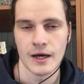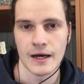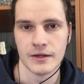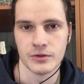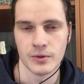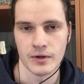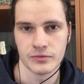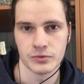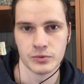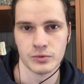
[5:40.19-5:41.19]
and you have
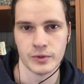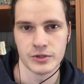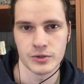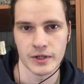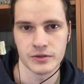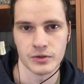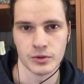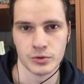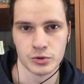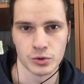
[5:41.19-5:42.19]
to retract
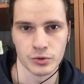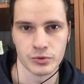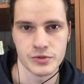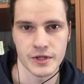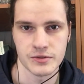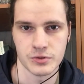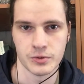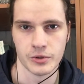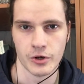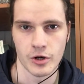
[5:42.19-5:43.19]
your shoulders as you
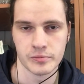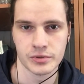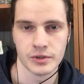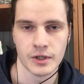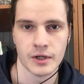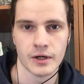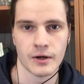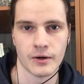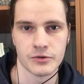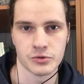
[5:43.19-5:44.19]
go up.